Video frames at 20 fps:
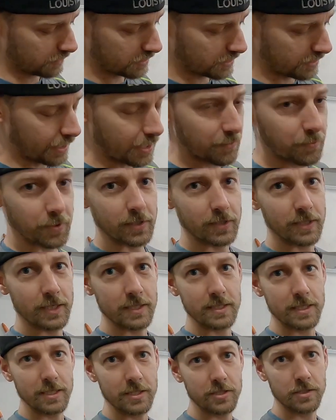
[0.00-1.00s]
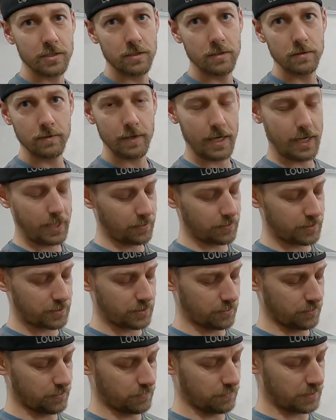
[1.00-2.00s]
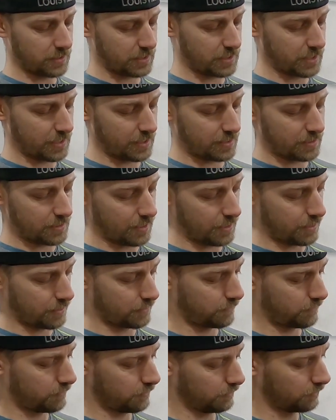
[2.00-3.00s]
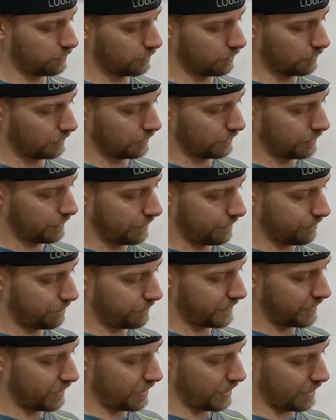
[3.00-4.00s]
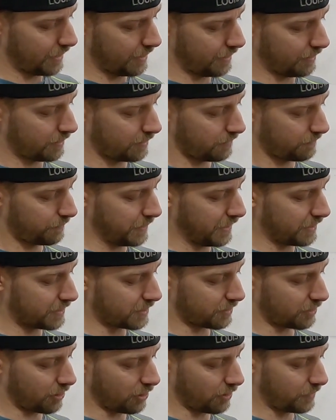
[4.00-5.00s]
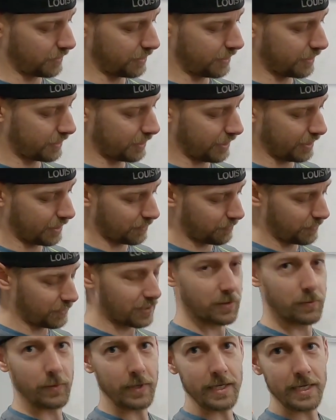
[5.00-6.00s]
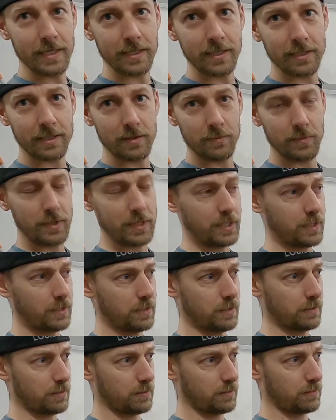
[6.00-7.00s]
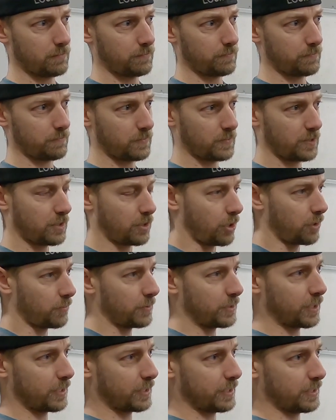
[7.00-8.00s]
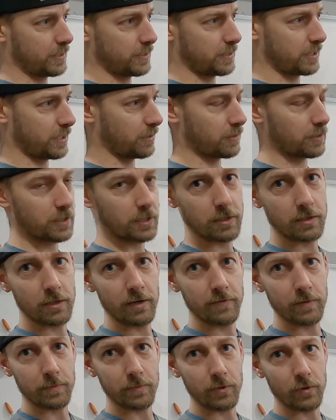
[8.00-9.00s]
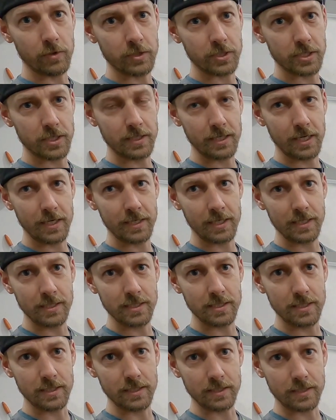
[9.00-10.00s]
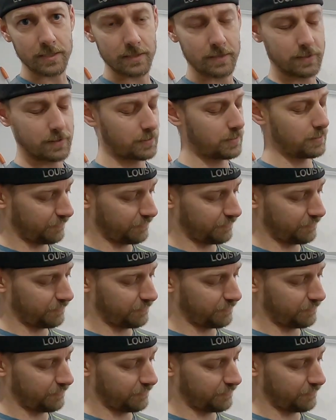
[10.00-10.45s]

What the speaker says: Today we're gonna teach you how to sand down a piece of carbon. It could be a wing, it could be carbon on the interior of a Porsche 996.